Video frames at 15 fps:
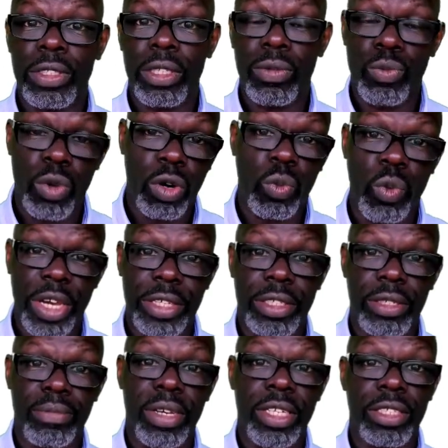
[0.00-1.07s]
And what
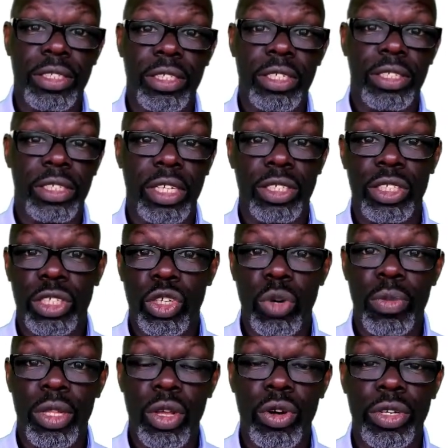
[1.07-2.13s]
Western medicine has actually come
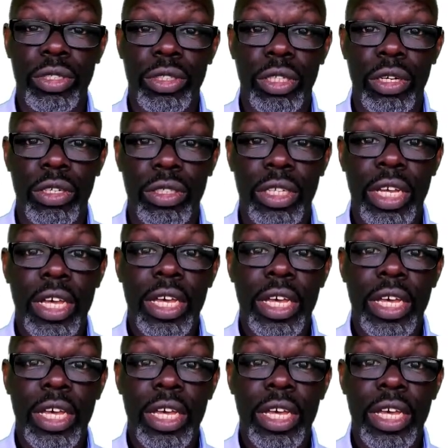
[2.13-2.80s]
along and done